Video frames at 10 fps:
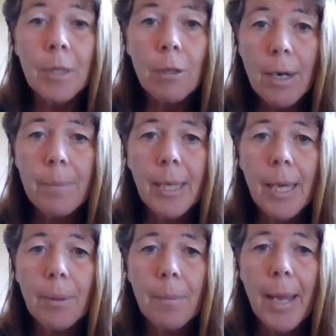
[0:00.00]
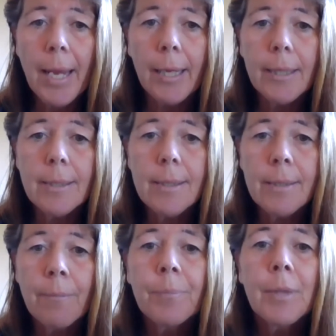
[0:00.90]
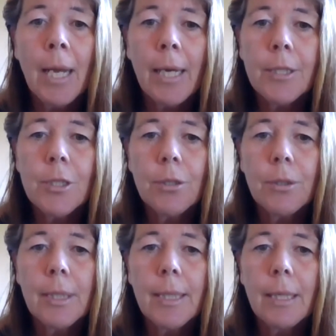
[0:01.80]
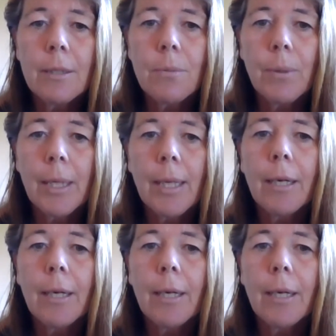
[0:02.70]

grab a couple of packets and tune in next week,